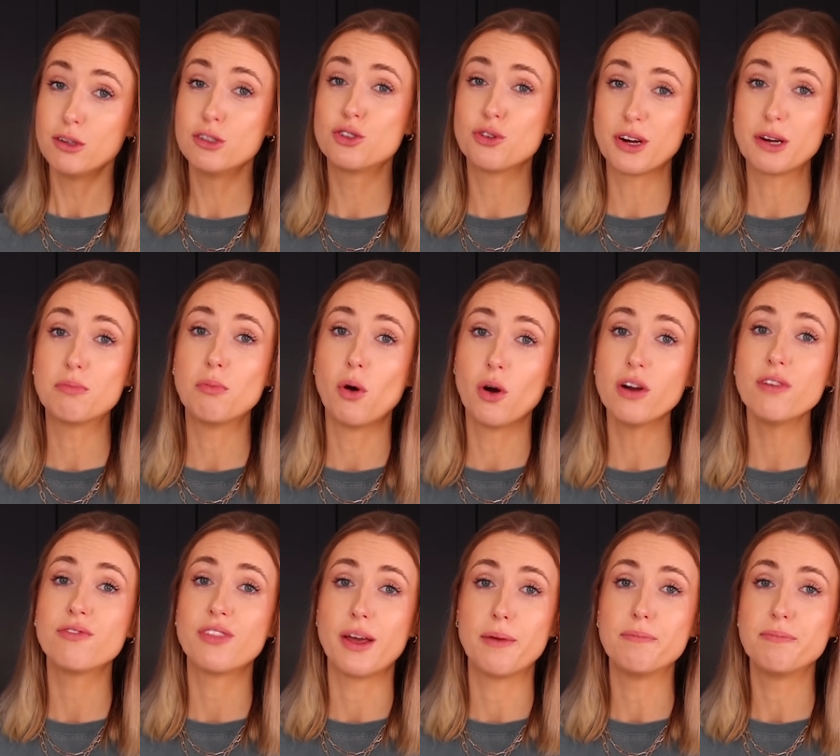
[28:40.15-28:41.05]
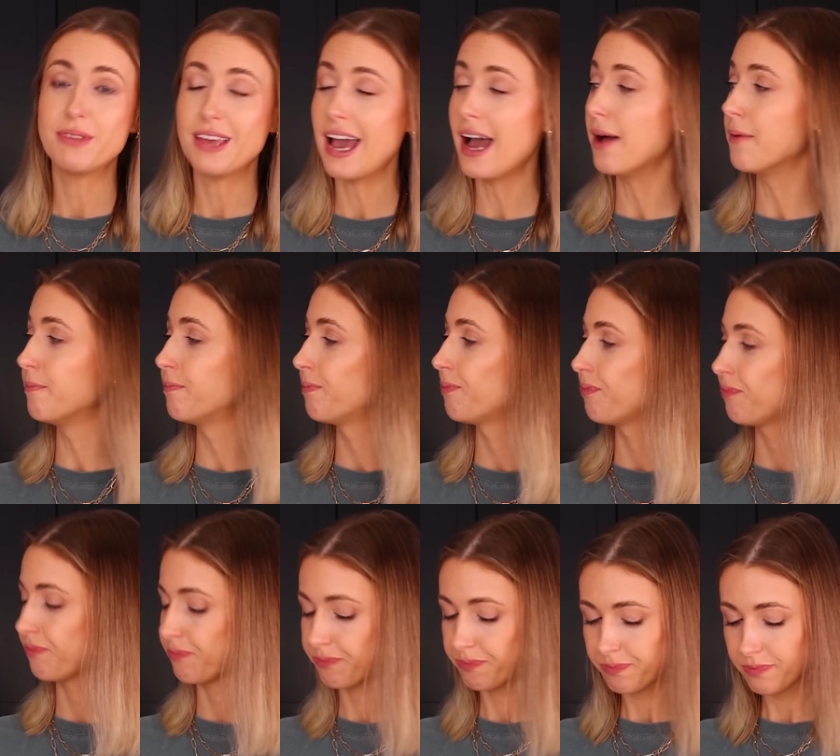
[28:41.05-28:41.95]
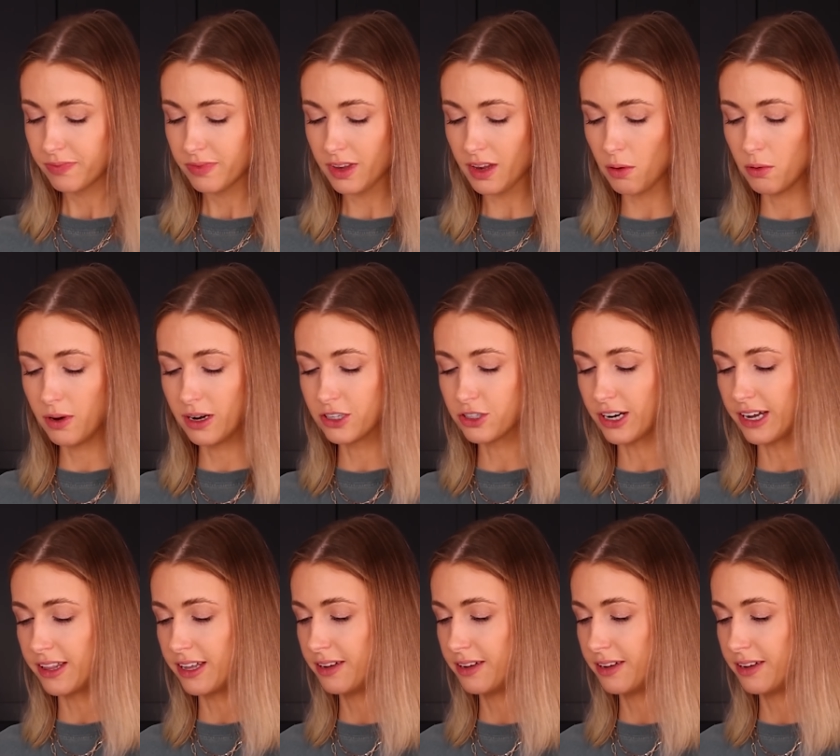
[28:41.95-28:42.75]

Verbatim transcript: gonna drink more of them. Yeah. Okay, sure. I wanna try